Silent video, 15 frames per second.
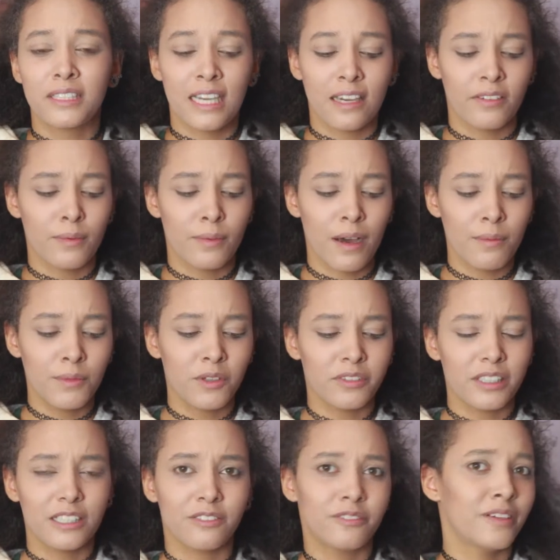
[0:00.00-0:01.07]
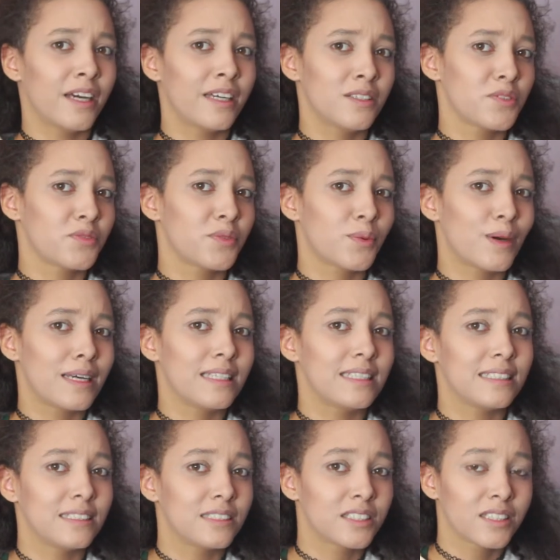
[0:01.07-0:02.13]
together, but I'm not really a fan of the way
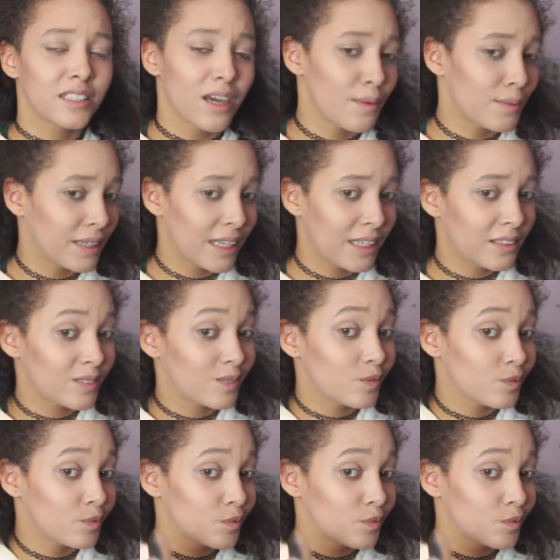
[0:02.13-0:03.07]
this is coming out.